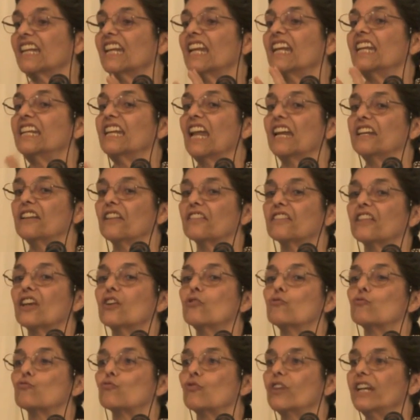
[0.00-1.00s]
in
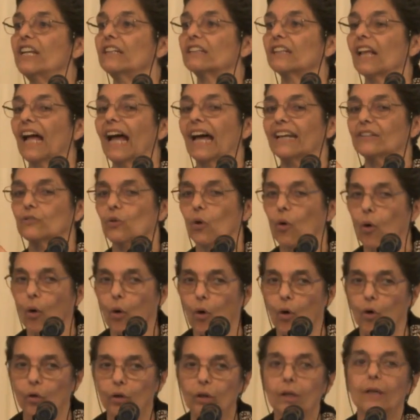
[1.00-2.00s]
anything real at
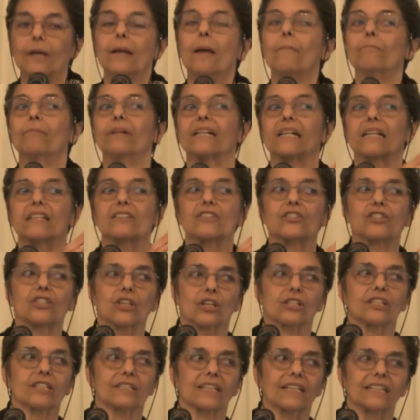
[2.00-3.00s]
all, but it's
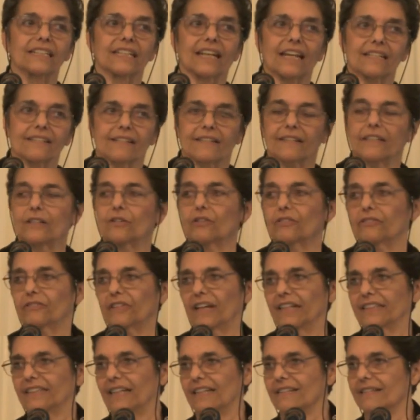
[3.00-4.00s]
just in casino
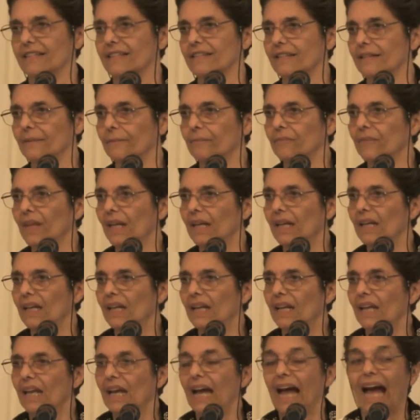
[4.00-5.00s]
finance.
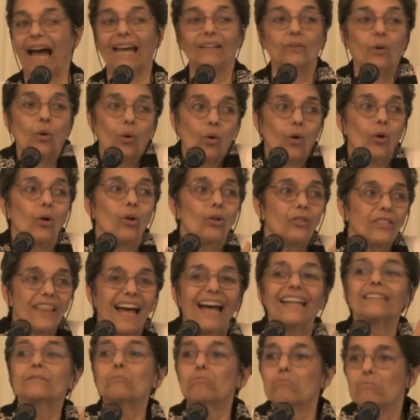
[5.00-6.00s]
And all
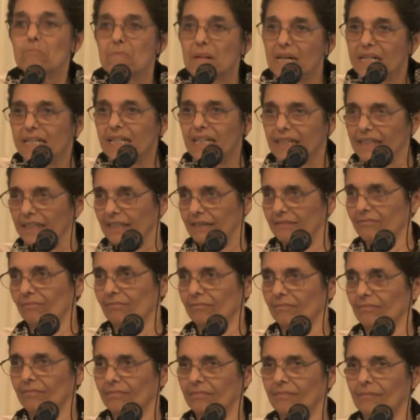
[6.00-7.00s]
that money,
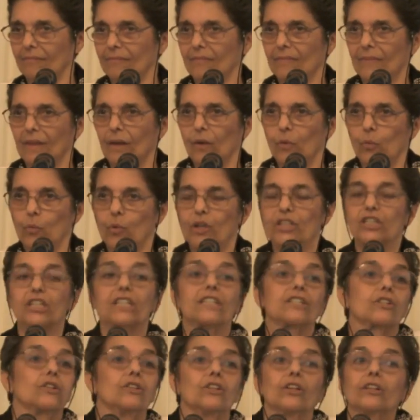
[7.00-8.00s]
which
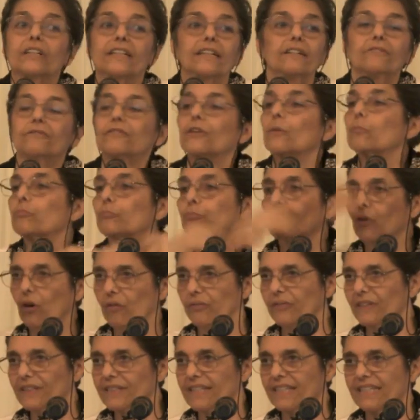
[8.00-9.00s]
is looking for
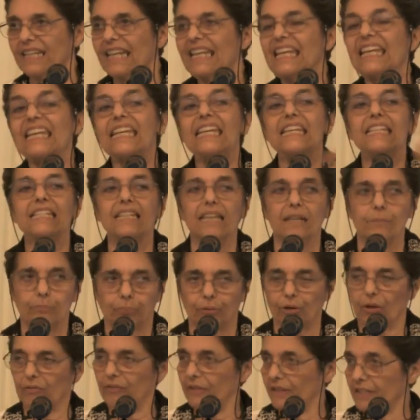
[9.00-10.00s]
profits, easy
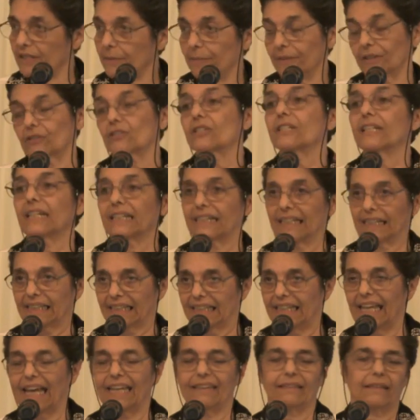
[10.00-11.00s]
profits, because they
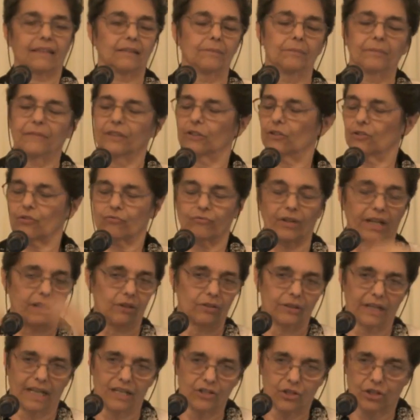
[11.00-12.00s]
can get them, because
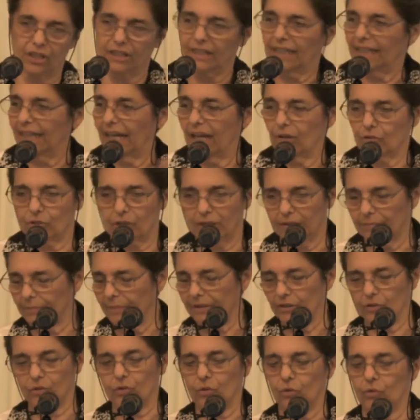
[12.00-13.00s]
regulation allows it,
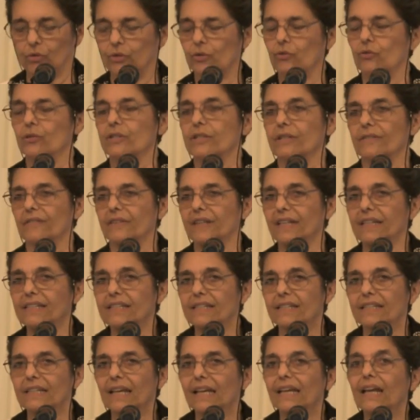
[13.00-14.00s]
because all sorts of
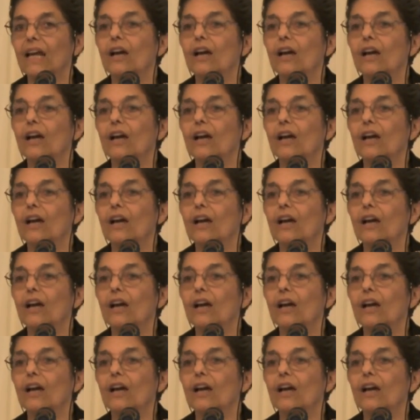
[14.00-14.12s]
things,